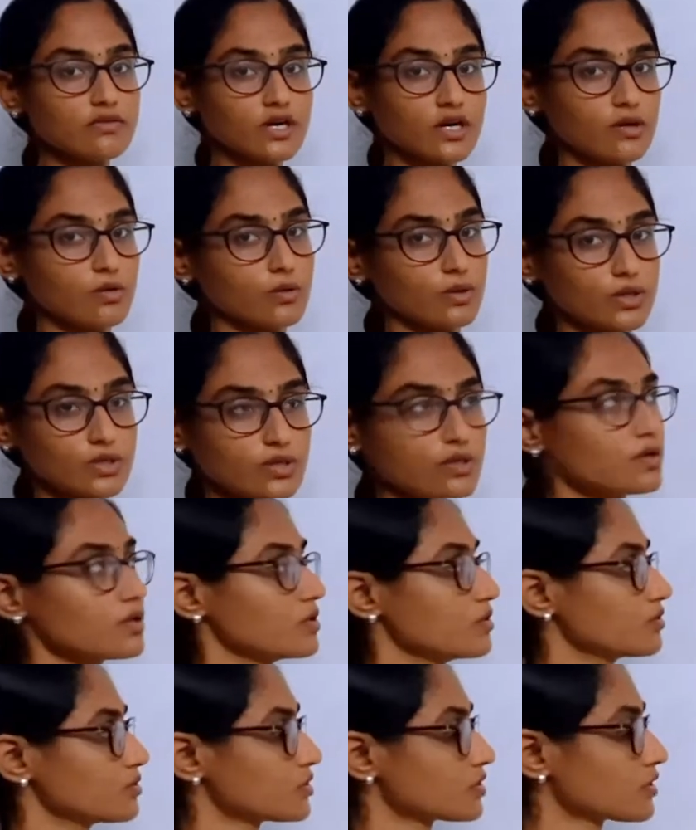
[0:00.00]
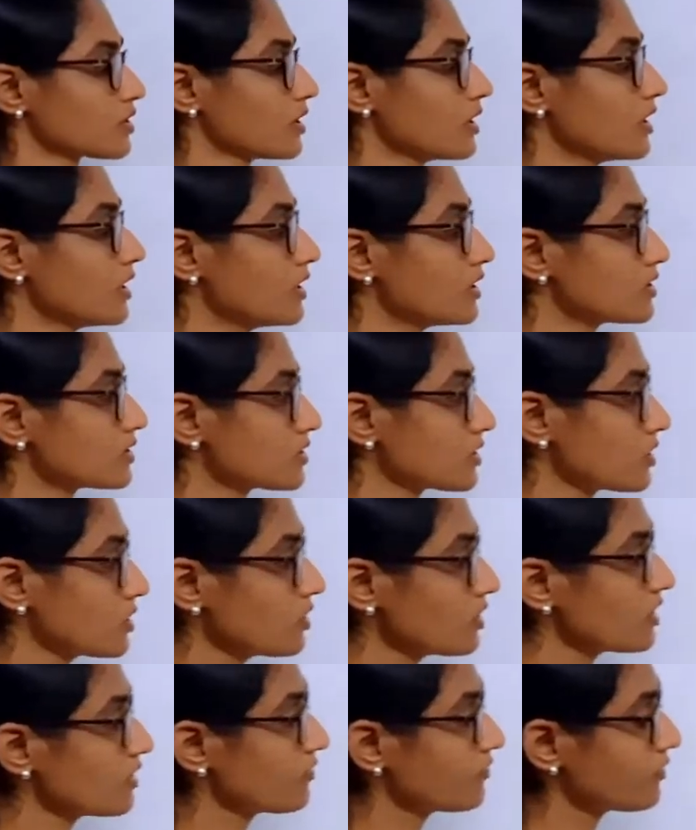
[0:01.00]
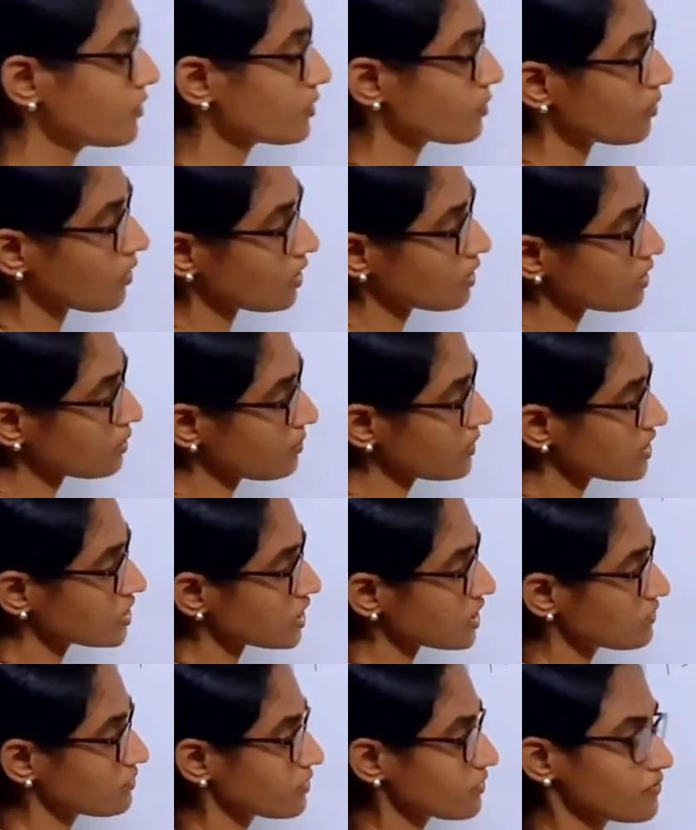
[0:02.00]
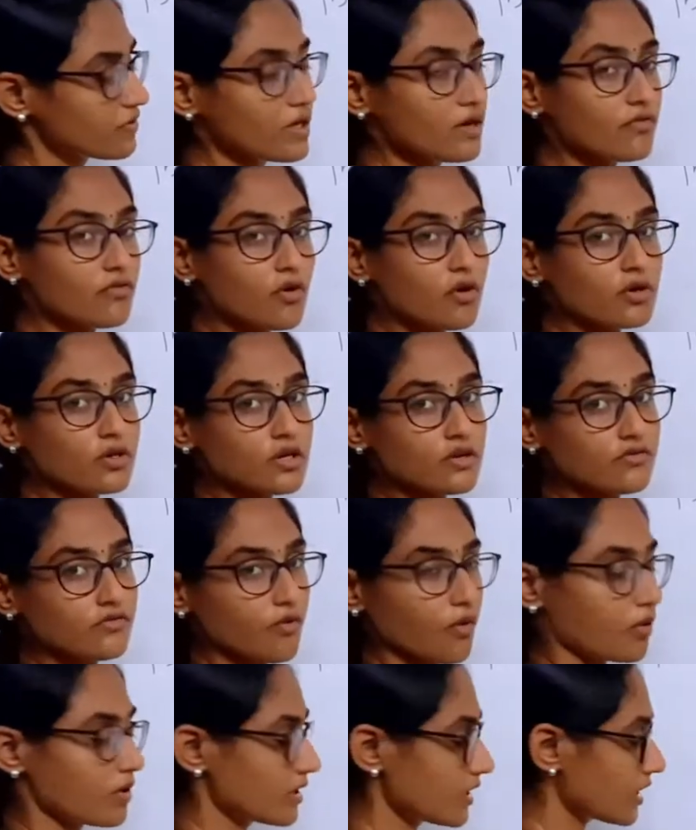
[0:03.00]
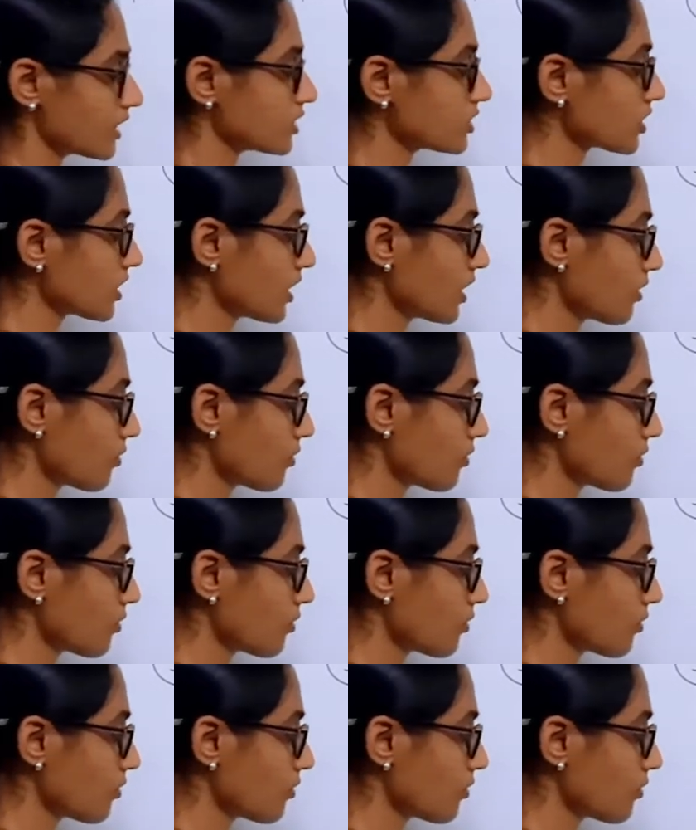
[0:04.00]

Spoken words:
we are going to use. So if you want to measure 50 volt of voltage,